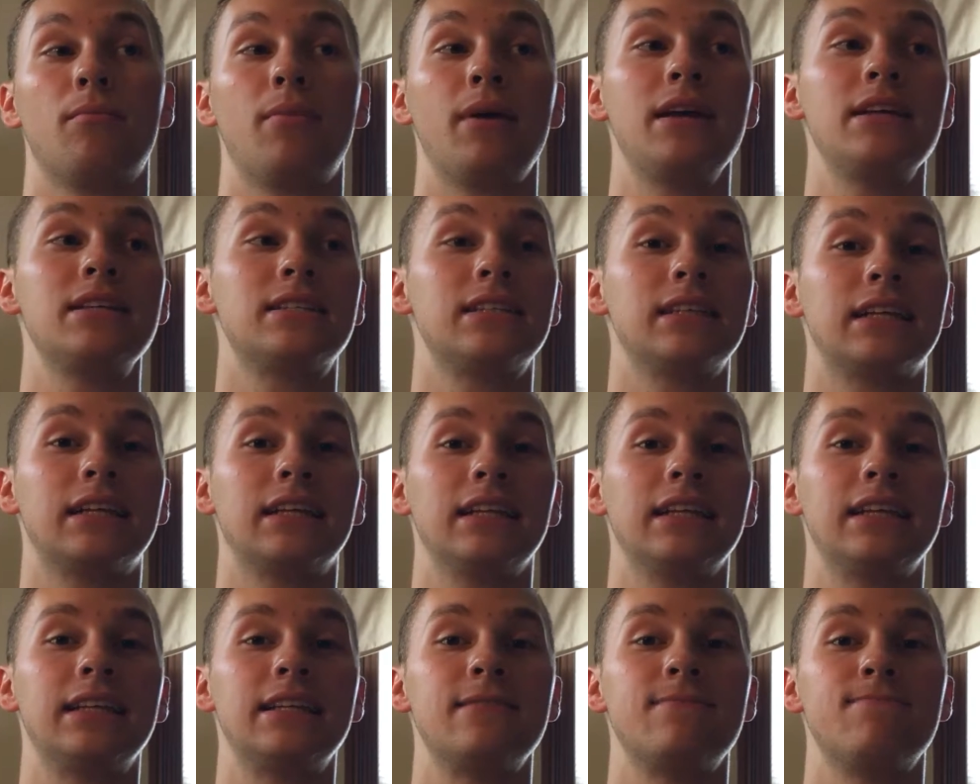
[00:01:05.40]

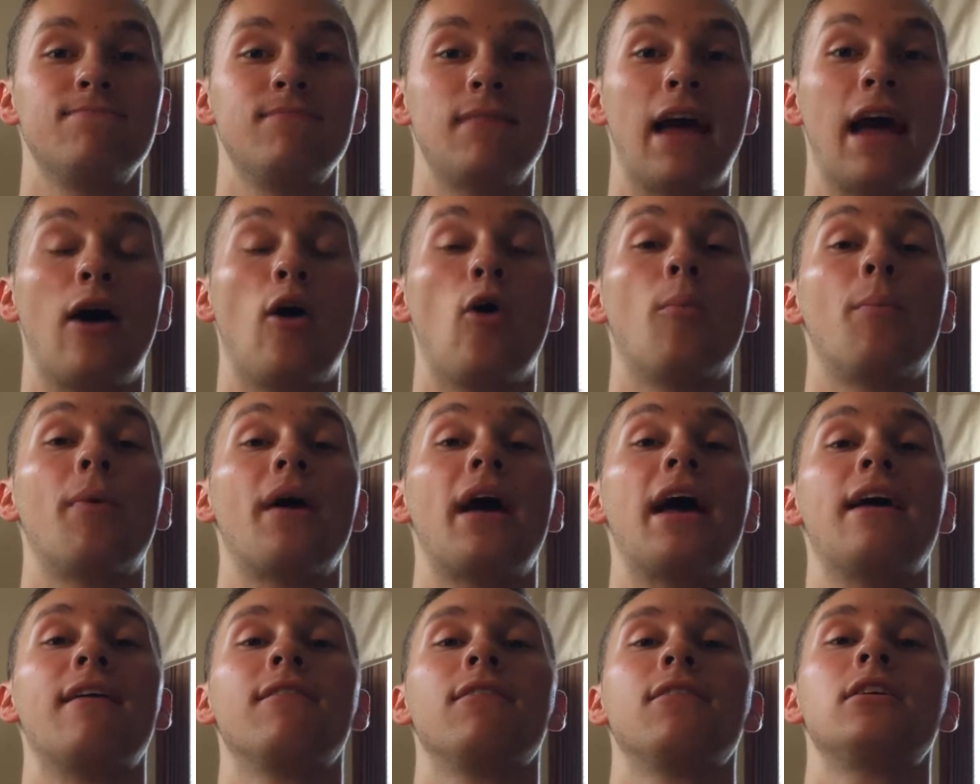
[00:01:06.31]
basically help
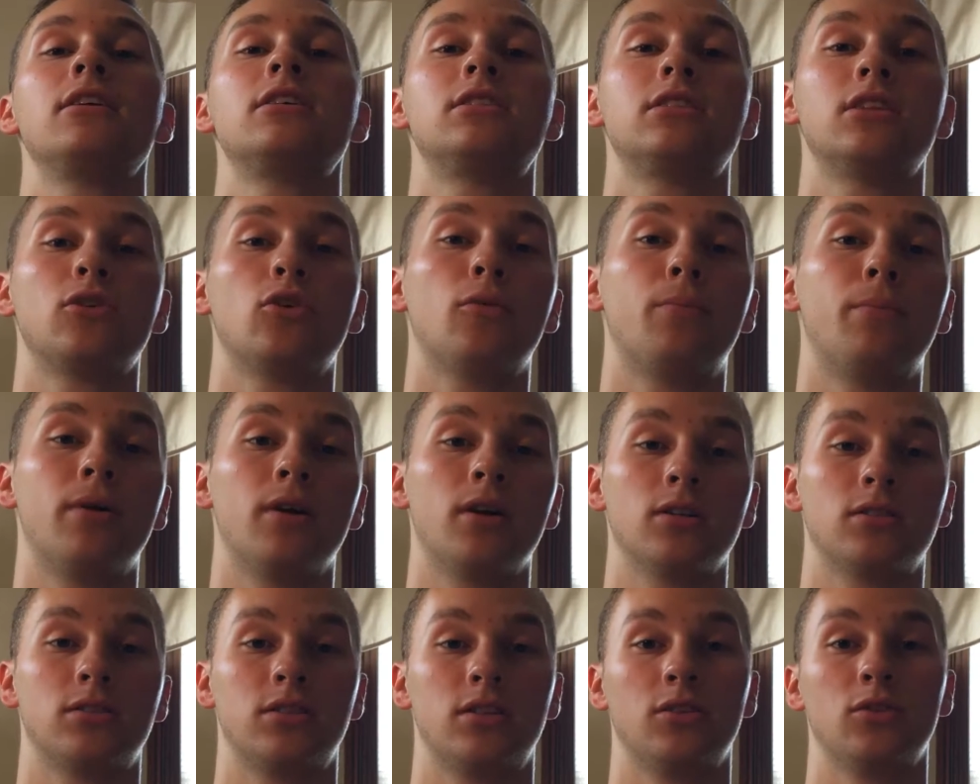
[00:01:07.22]
every single
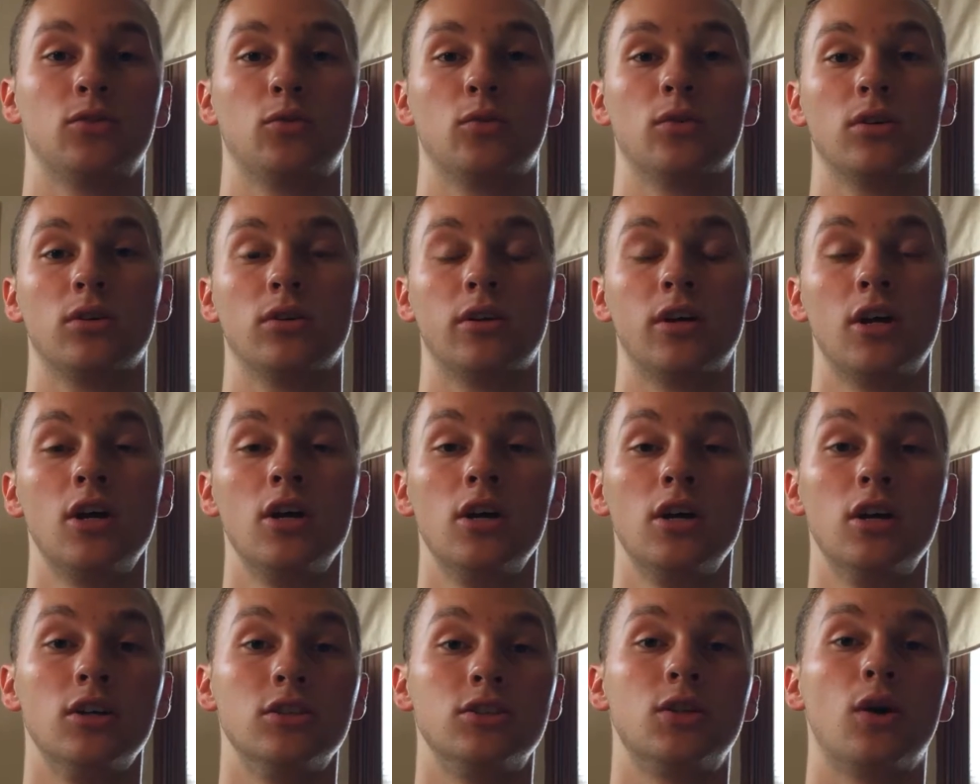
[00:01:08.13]
person in the world.
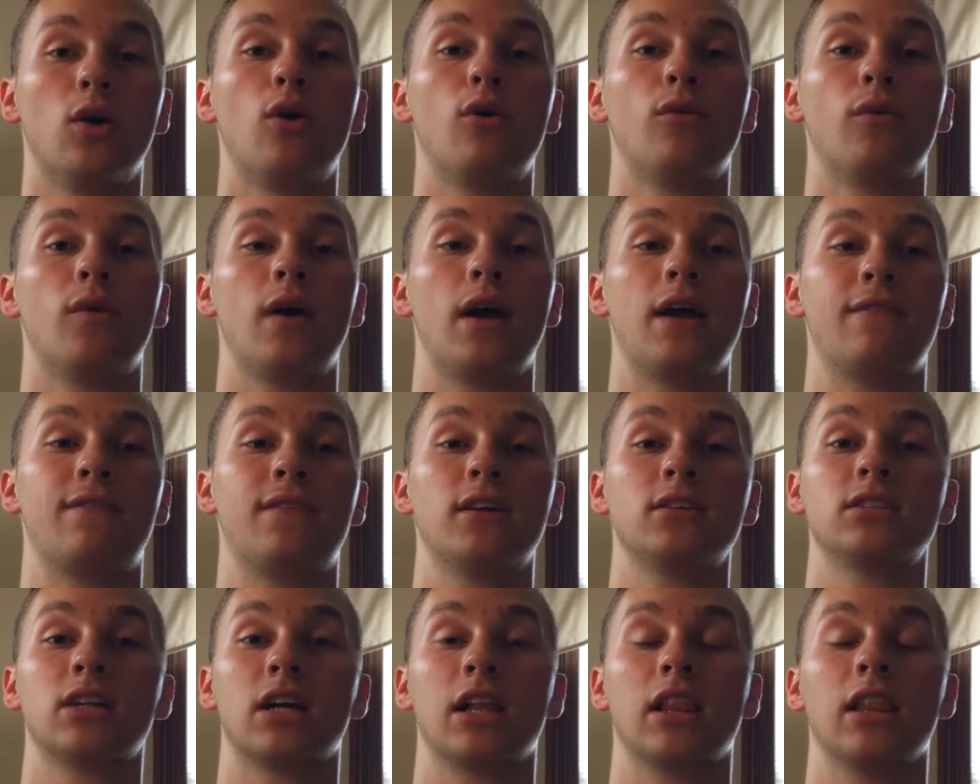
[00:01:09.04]
So if
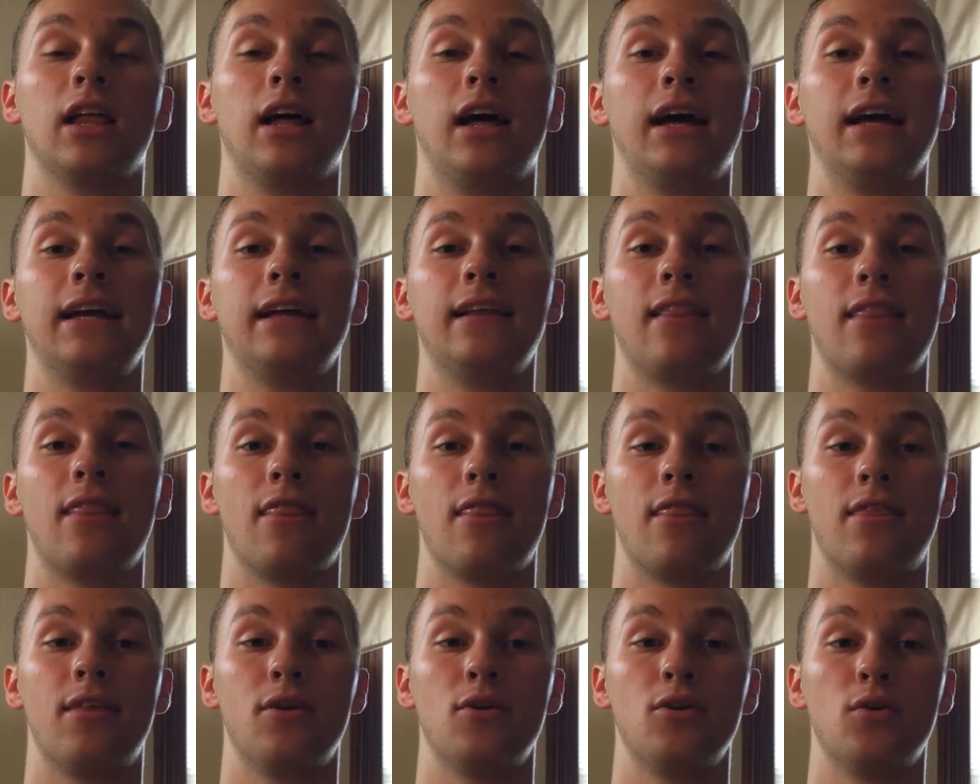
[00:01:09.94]
there's a client
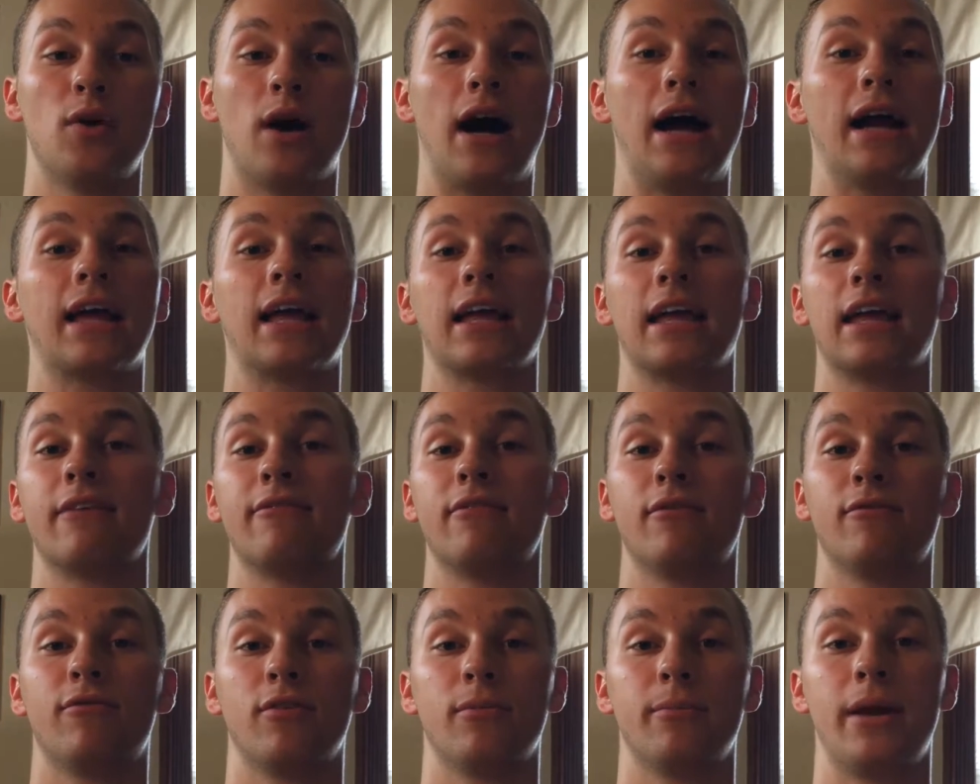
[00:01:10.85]
who I can give
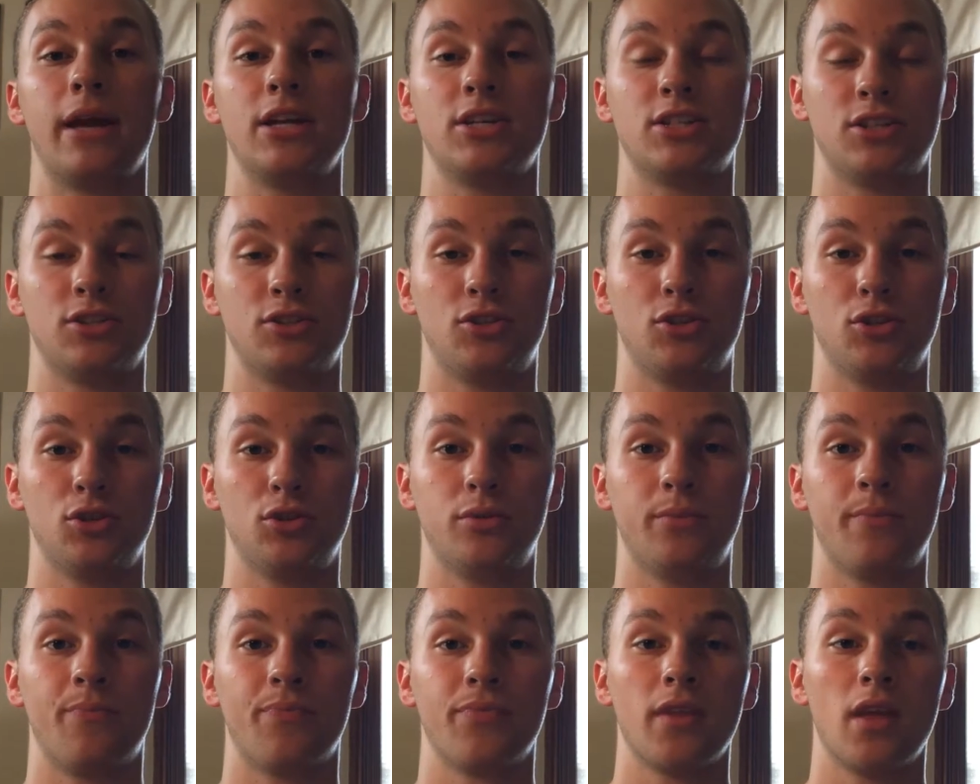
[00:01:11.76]
information
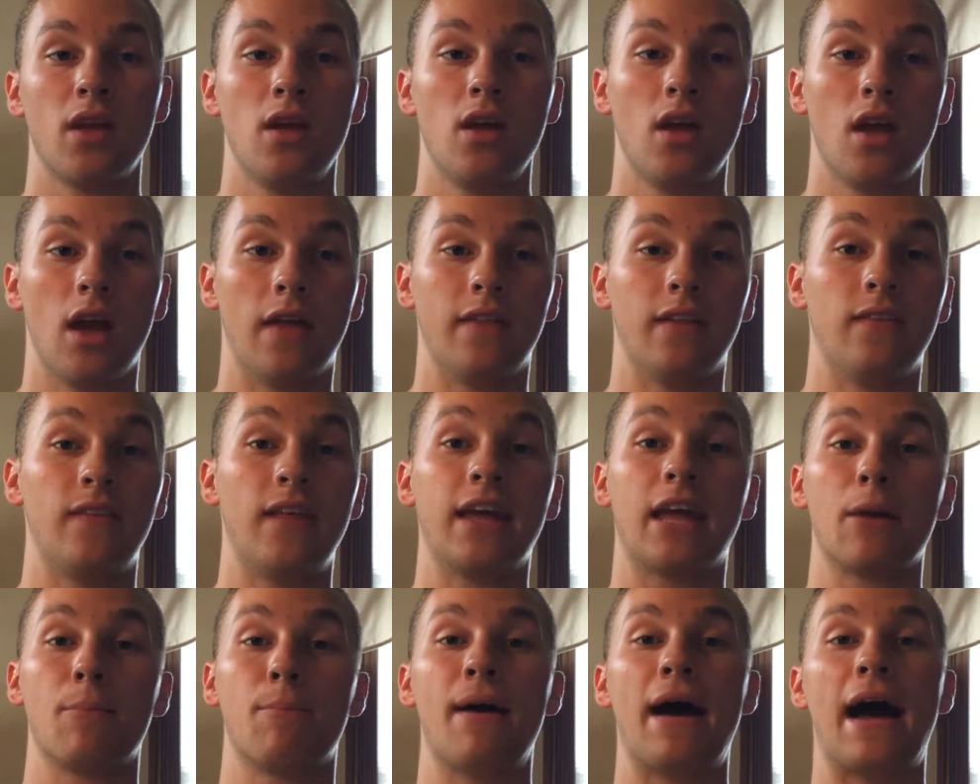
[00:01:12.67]
to and then
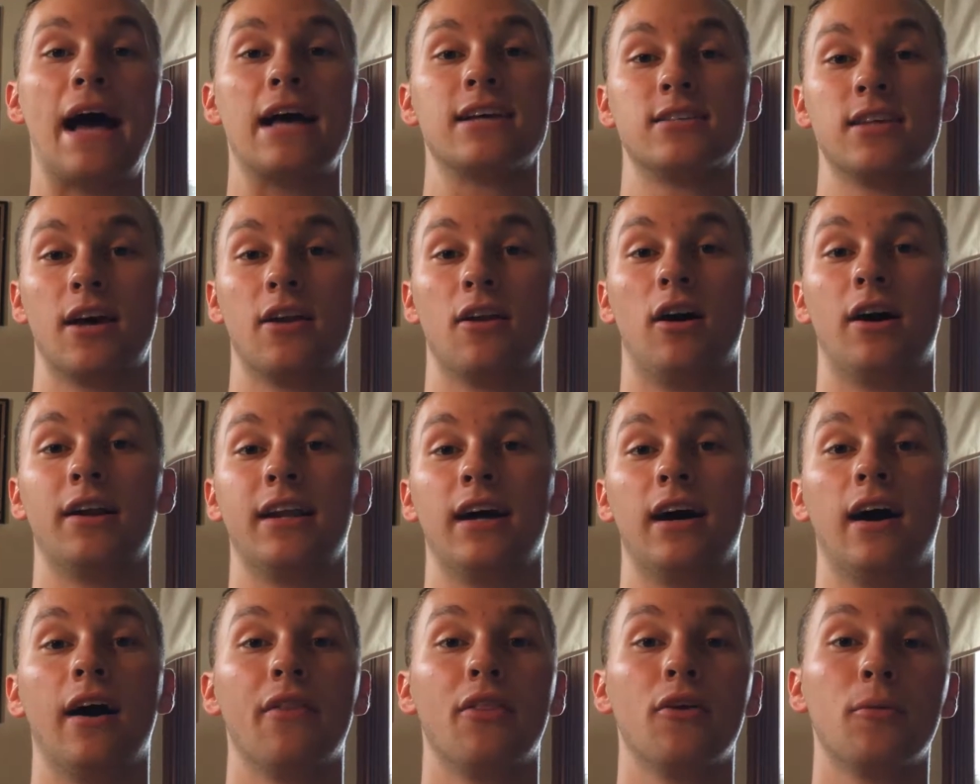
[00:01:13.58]
they can pass that on
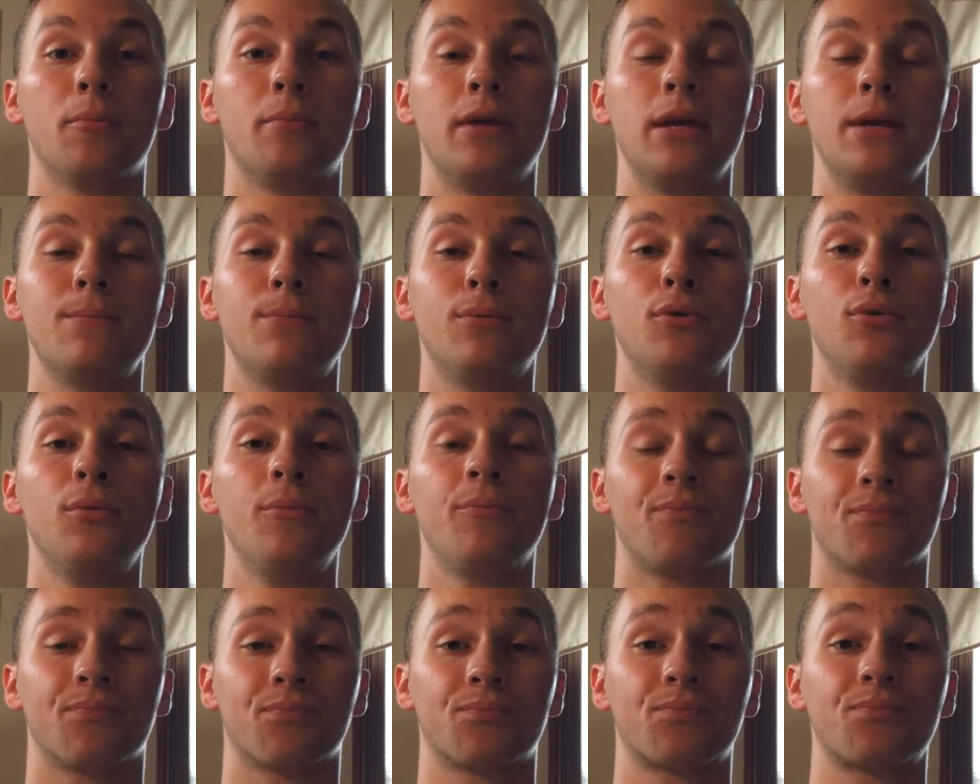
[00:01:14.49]
to other people,